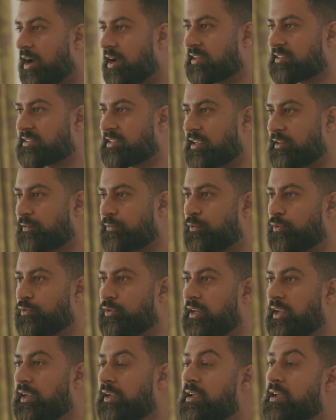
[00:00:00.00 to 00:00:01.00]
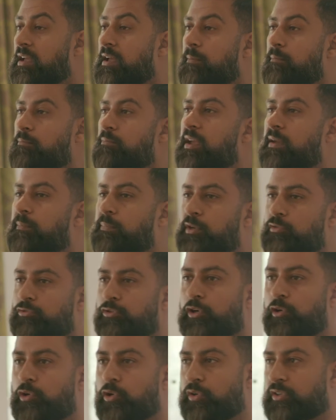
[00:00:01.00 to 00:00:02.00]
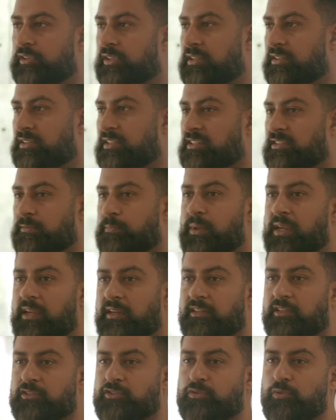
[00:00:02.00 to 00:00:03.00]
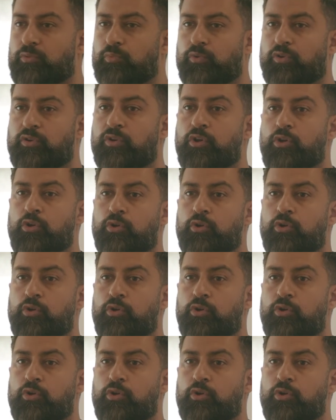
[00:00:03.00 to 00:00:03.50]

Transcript: accessed funding, may be reluctant to speak to someone